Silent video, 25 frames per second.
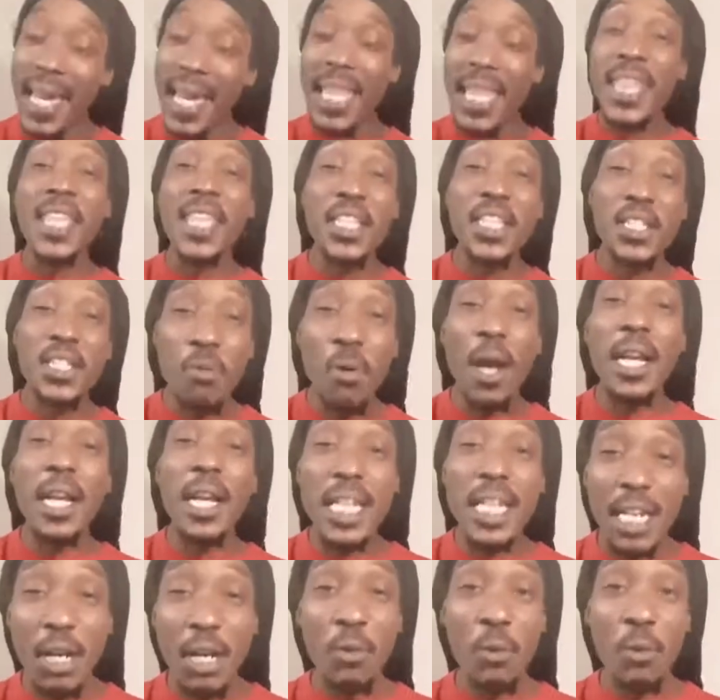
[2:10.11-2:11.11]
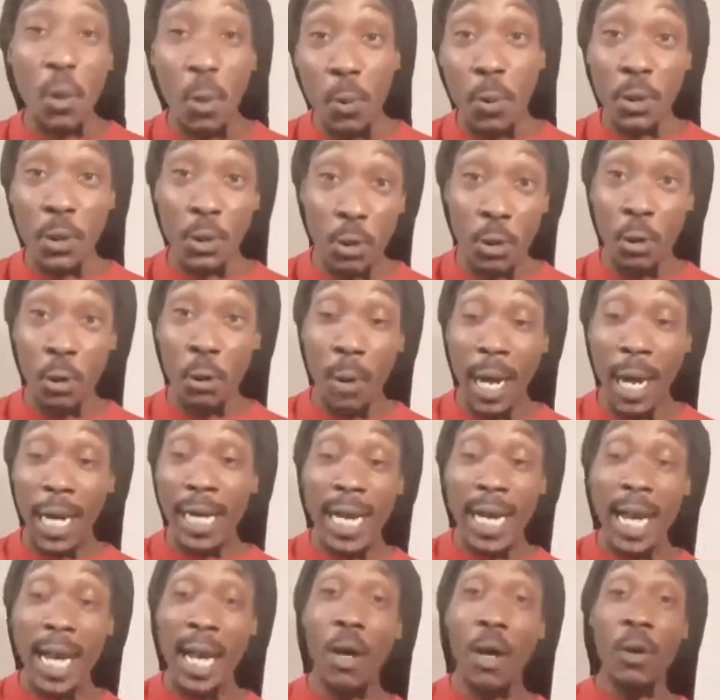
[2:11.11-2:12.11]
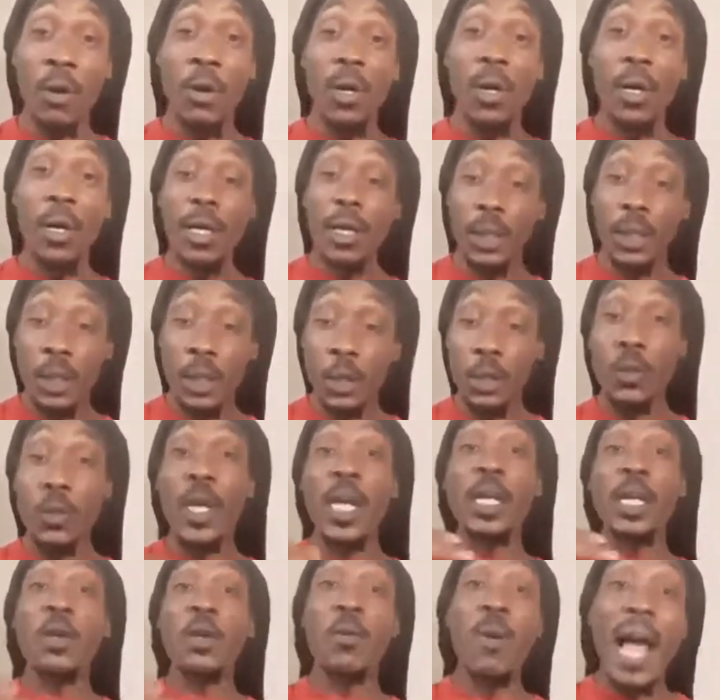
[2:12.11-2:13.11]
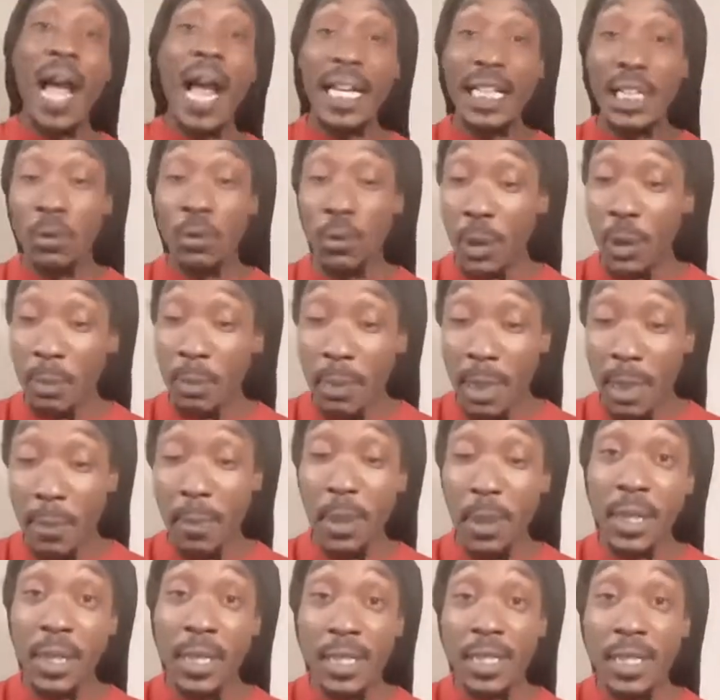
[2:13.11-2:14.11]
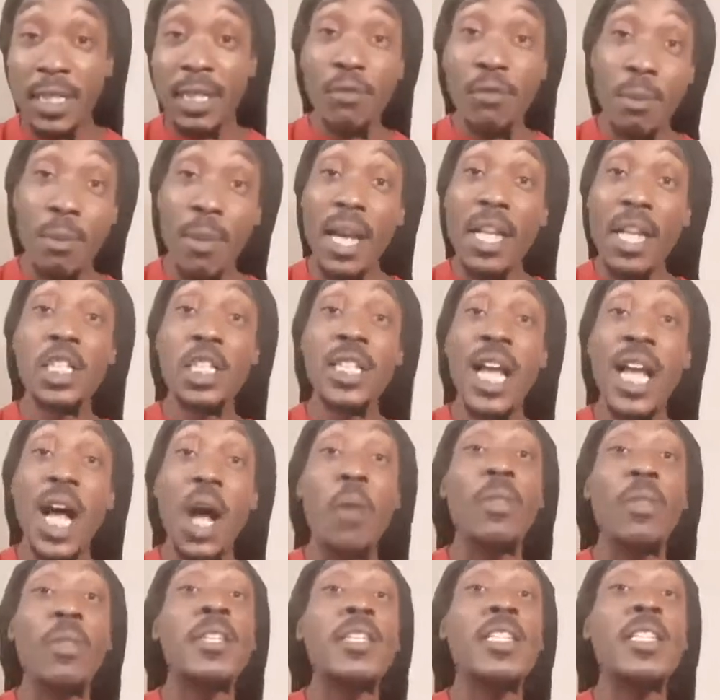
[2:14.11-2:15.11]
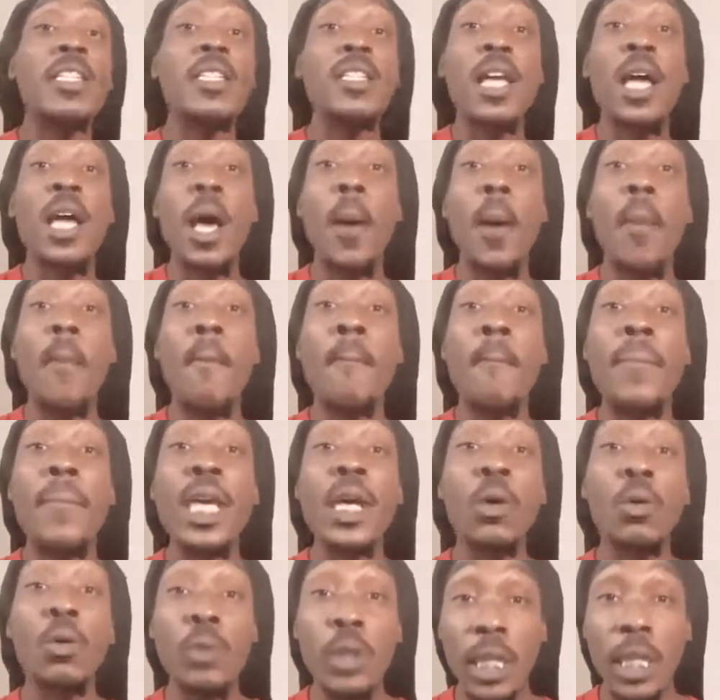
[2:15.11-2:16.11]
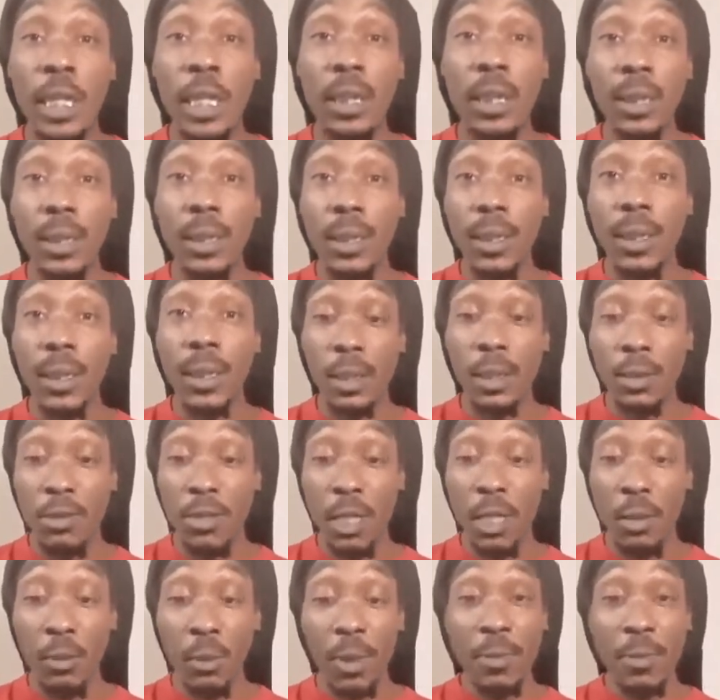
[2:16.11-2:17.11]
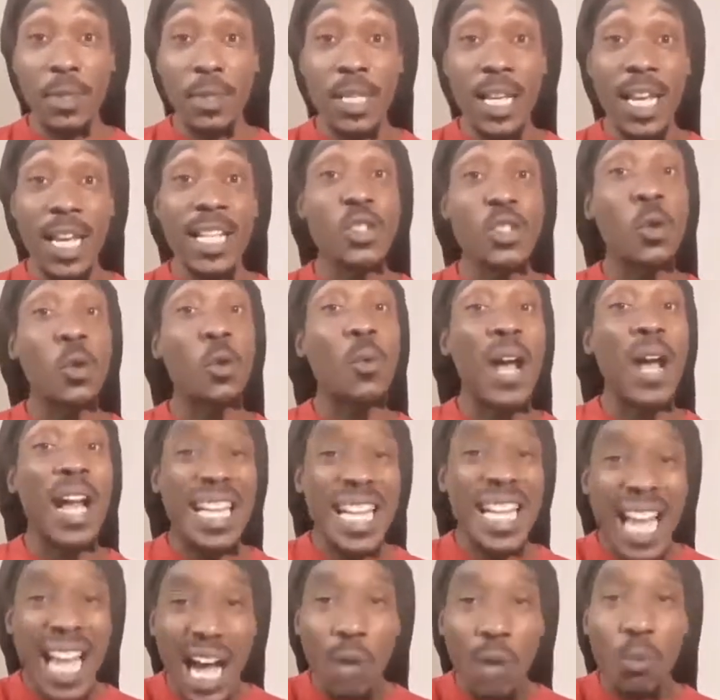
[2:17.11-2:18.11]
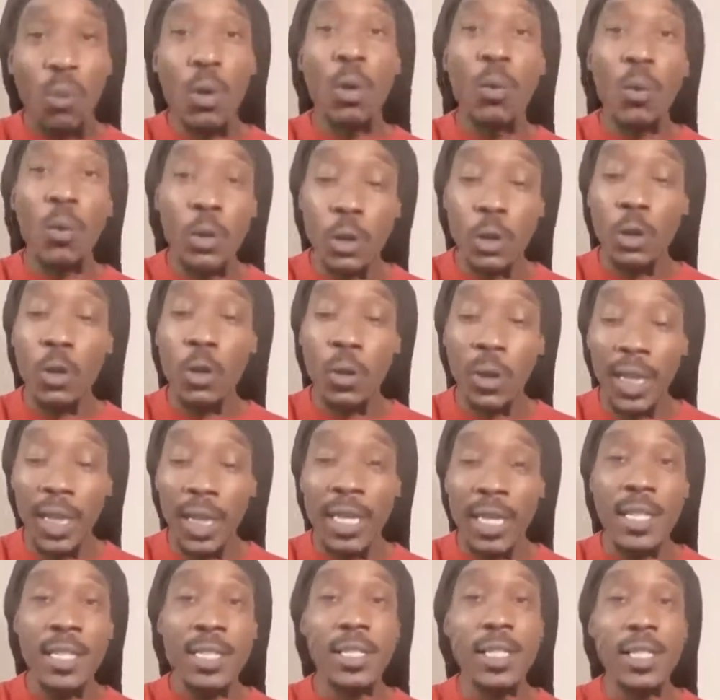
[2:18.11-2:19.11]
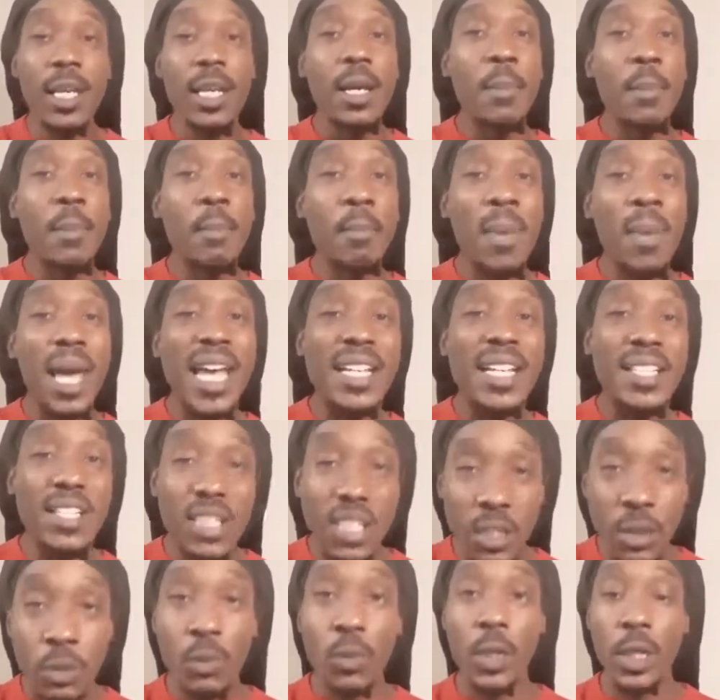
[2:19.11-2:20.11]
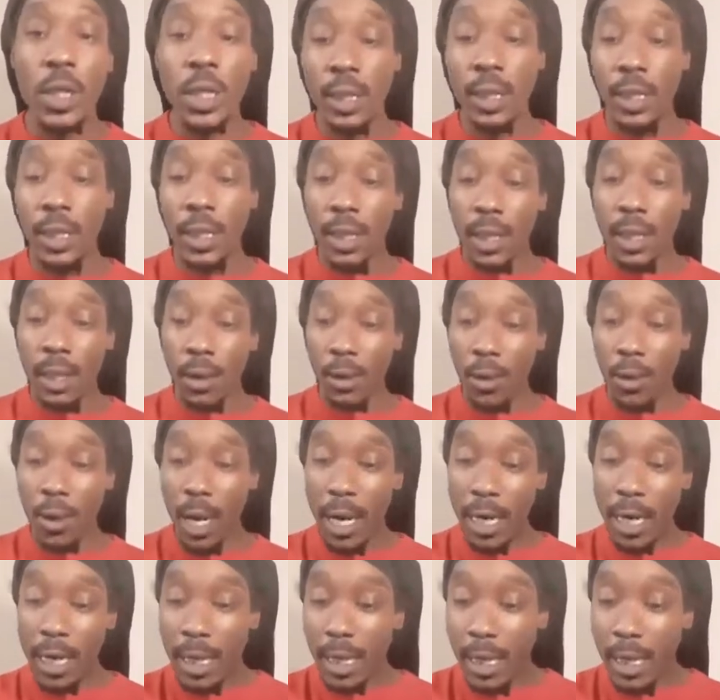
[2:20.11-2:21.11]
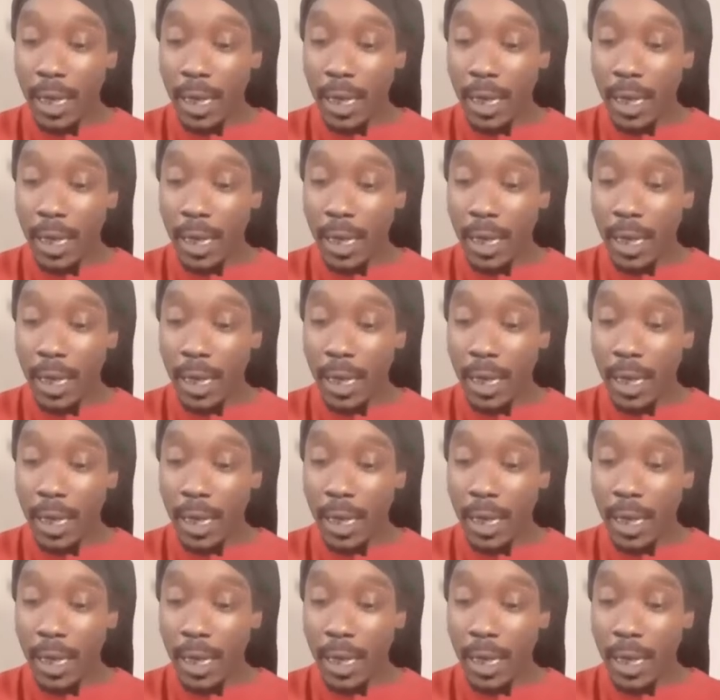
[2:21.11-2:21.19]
This right here, what we're doing right now, you interacting with me, putting this information out, this is building. You see what I'm saying? So right now what we're doing is Masonry, right?